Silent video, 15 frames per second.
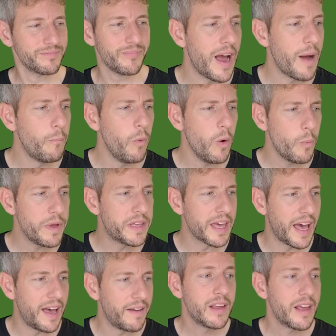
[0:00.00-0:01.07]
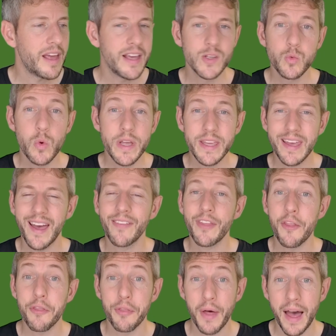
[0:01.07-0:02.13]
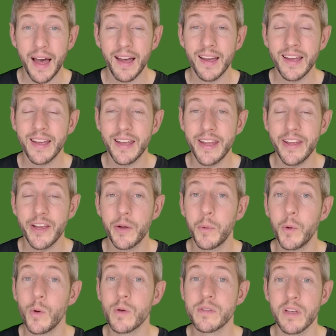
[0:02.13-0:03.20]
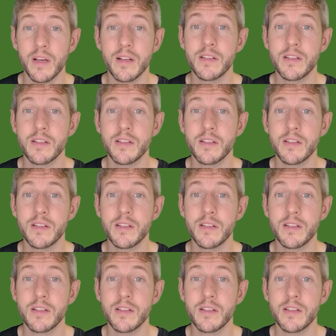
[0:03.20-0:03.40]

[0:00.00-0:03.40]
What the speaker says: And what we get is we get that equals